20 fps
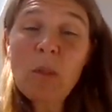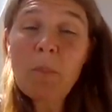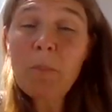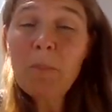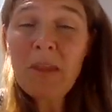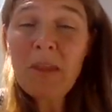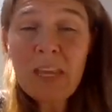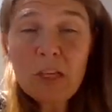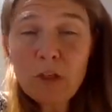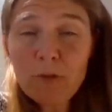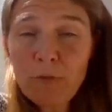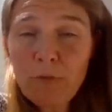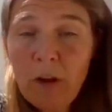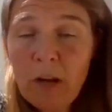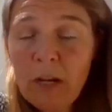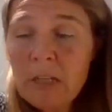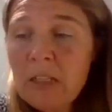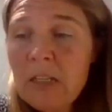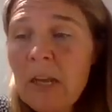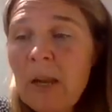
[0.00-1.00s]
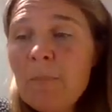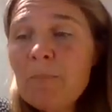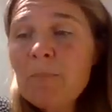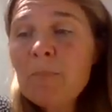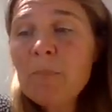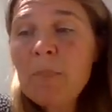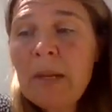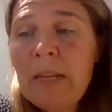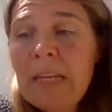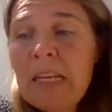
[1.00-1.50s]
the beachfront.
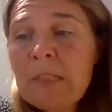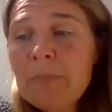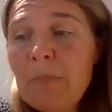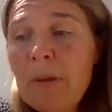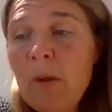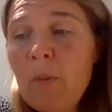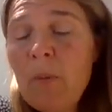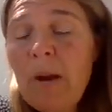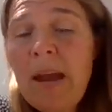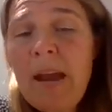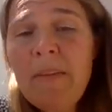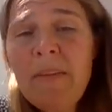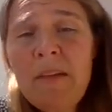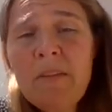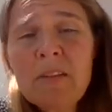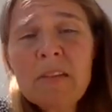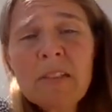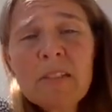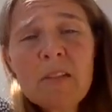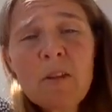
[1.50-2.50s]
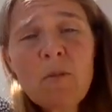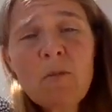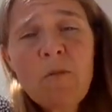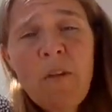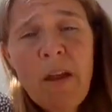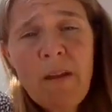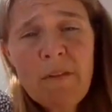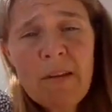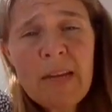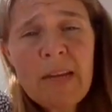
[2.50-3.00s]
Please be aware there are still
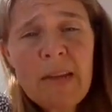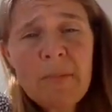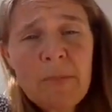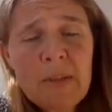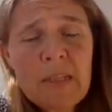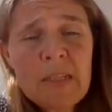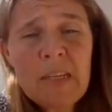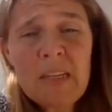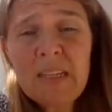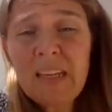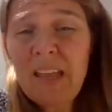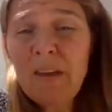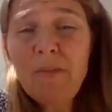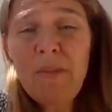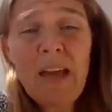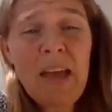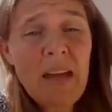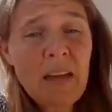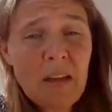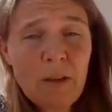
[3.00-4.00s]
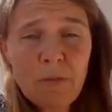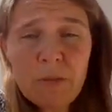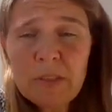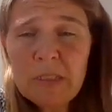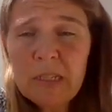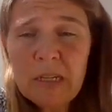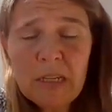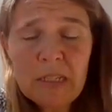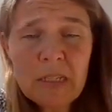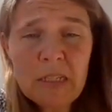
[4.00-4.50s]
very limited, if any,
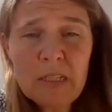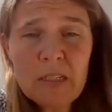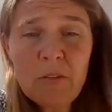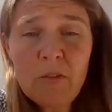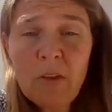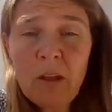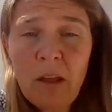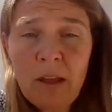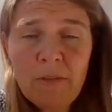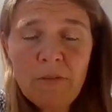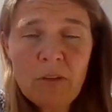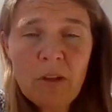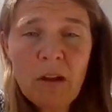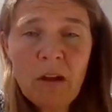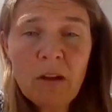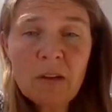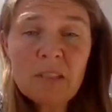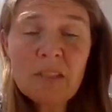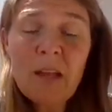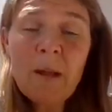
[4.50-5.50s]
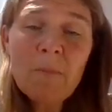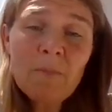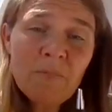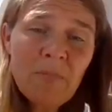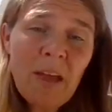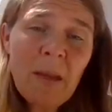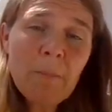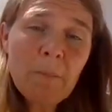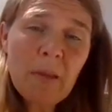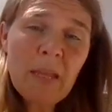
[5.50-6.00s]
facilities of lifeguards.
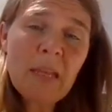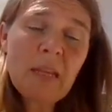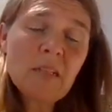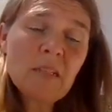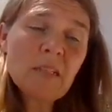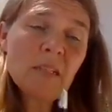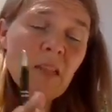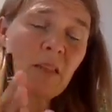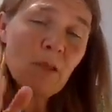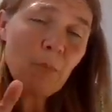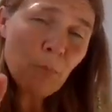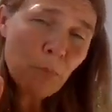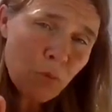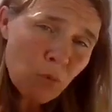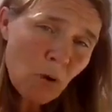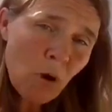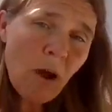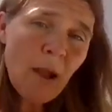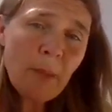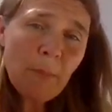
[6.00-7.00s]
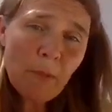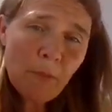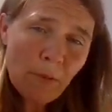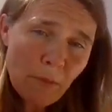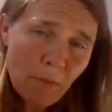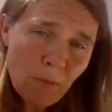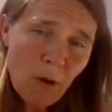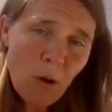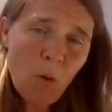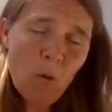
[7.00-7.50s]
That means that the
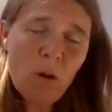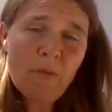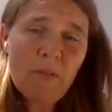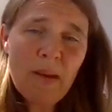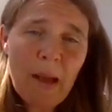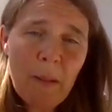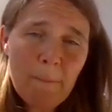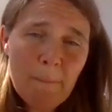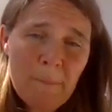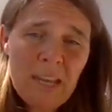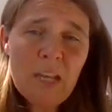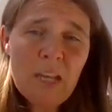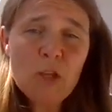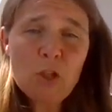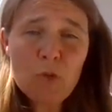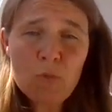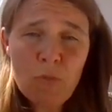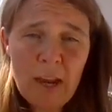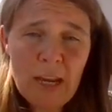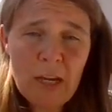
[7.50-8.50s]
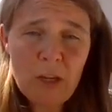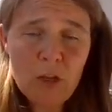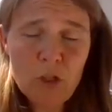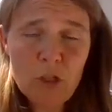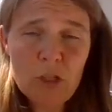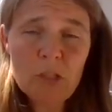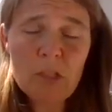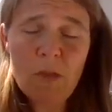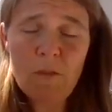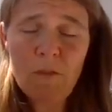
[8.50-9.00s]
primary role of our beach
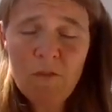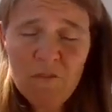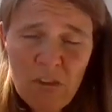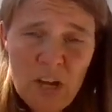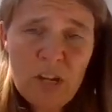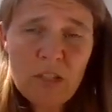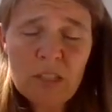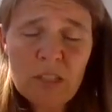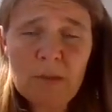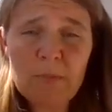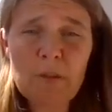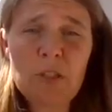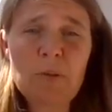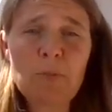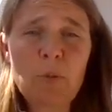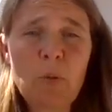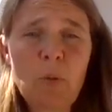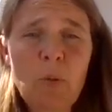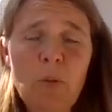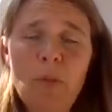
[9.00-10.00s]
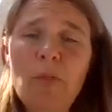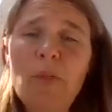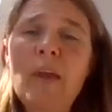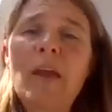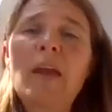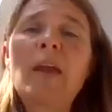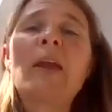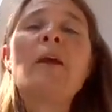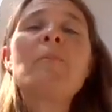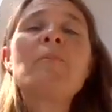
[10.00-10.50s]
rangers, the first and most important
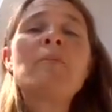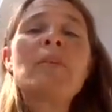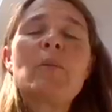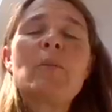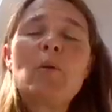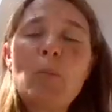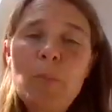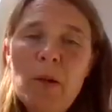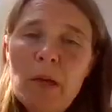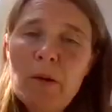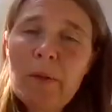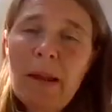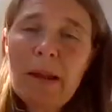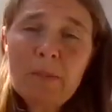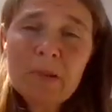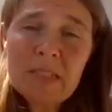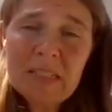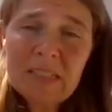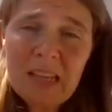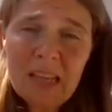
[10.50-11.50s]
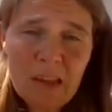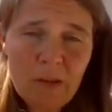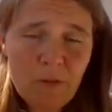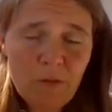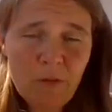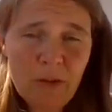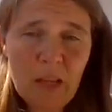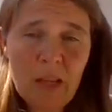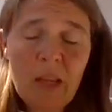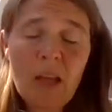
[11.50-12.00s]
thing, will be around
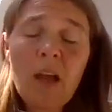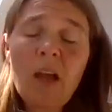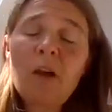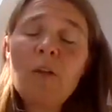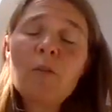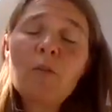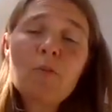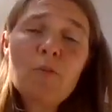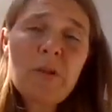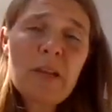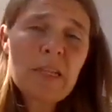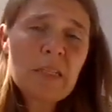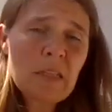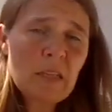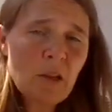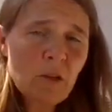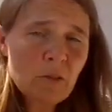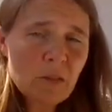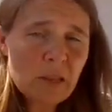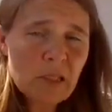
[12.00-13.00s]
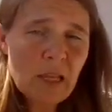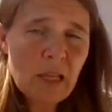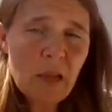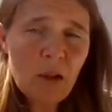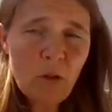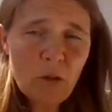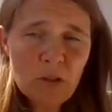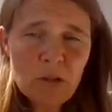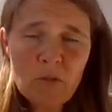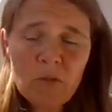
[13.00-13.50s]
safety. The reason you'll see a
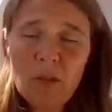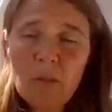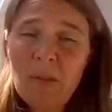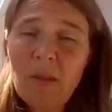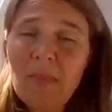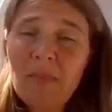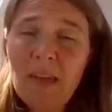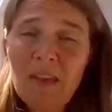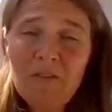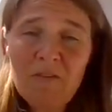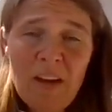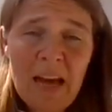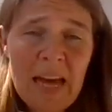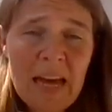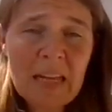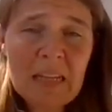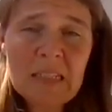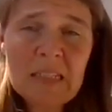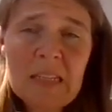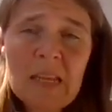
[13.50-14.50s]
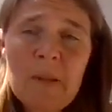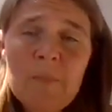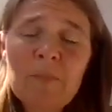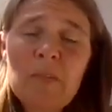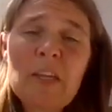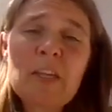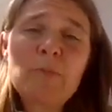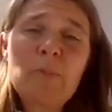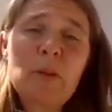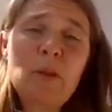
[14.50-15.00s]
lot of them in their vans
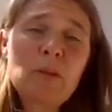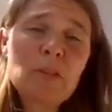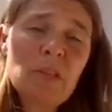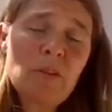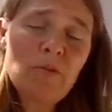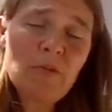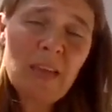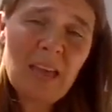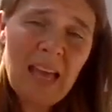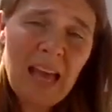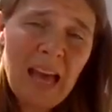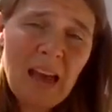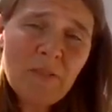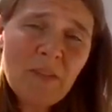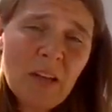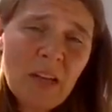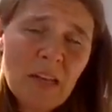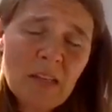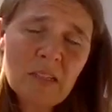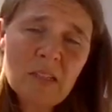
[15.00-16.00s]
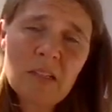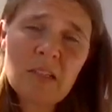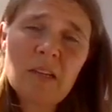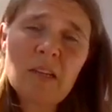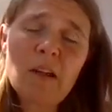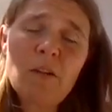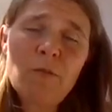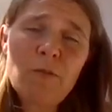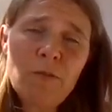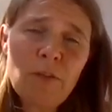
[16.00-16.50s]
is because if they have an
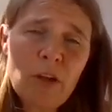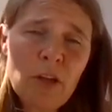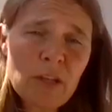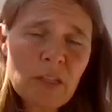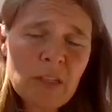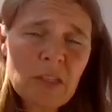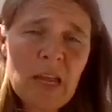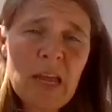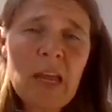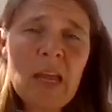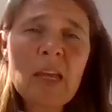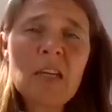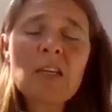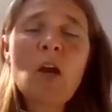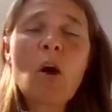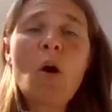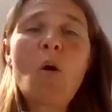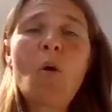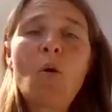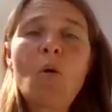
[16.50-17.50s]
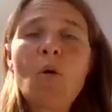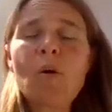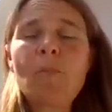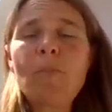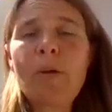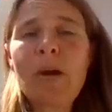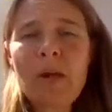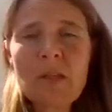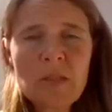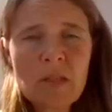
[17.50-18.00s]
incident of first aid or a
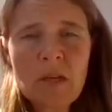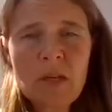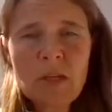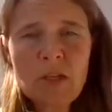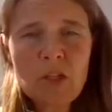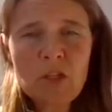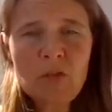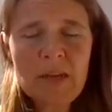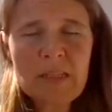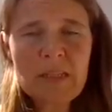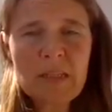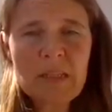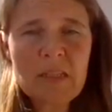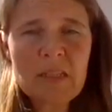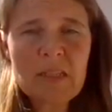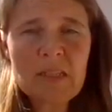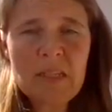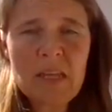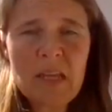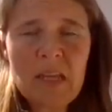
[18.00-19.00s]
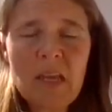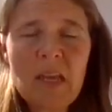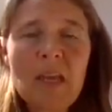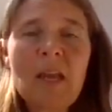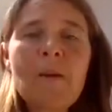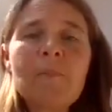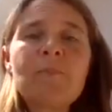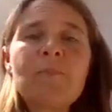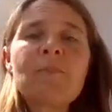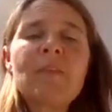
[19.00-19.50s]
person in distress in the
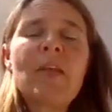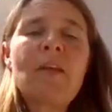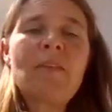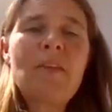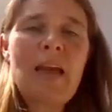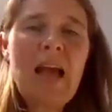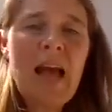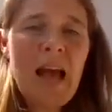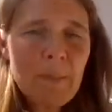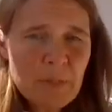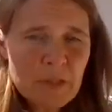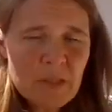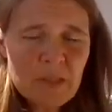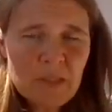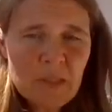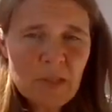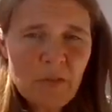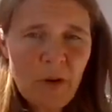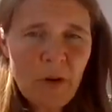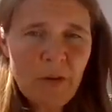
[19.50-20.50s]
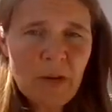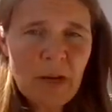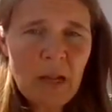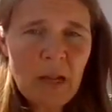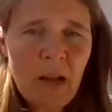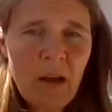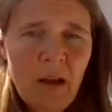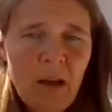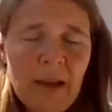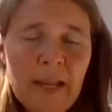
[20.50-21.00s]
sea, in the absence of
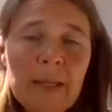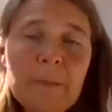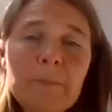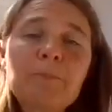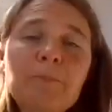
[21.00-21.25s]
RNLI,